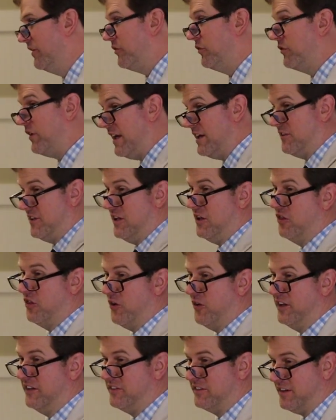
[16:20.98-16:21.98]
this is
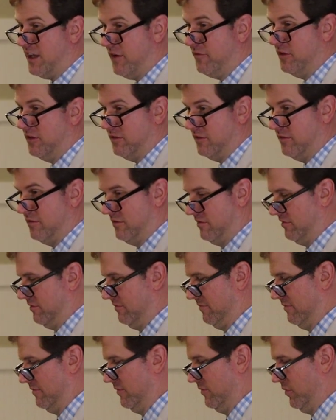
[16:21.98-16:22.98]
1837
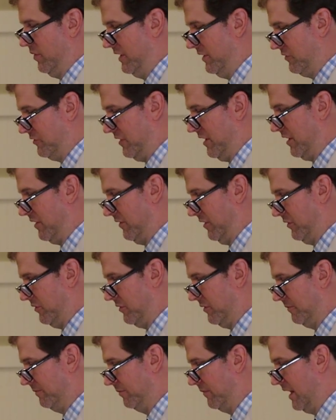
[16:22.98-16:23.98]
when he's saying
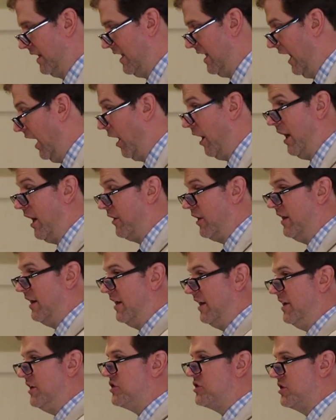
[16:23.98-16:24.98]
this.
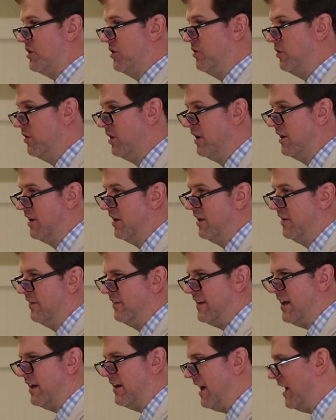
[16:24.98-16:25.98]
An issue
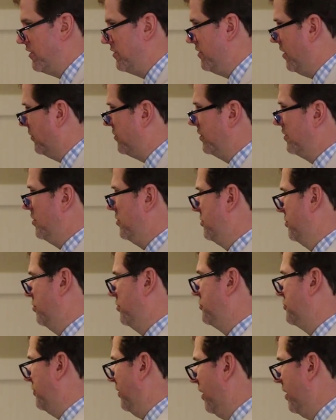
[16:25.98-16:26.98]
that had nothing to do
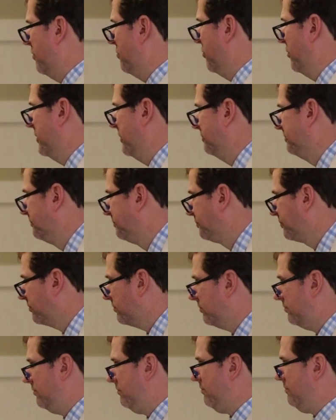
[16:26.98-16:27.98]
with slavery,
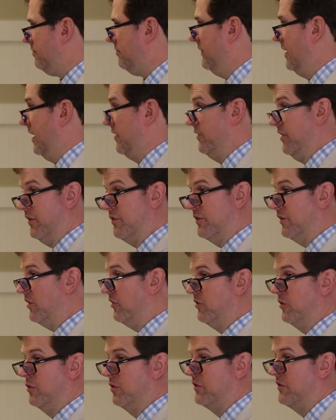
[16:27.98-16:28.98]
had nothing
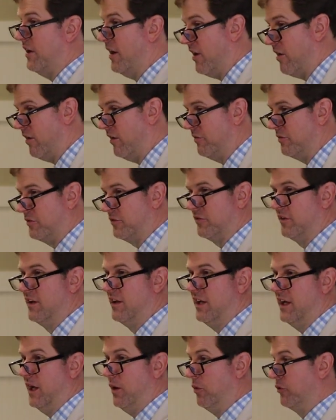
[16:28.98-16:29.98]
to do with tariffs.
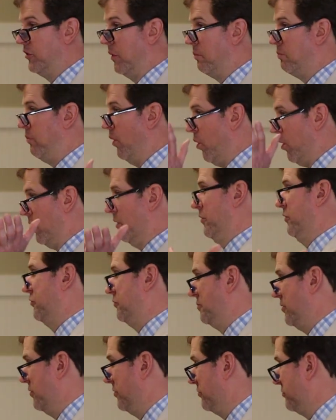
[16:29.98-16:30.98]
It was a border
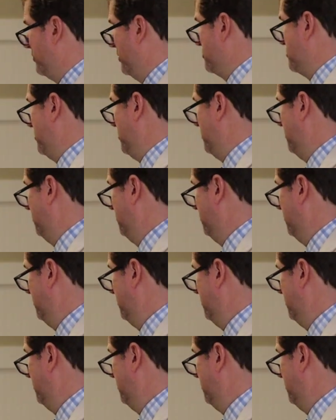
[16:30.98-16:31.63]
dispute, essentially.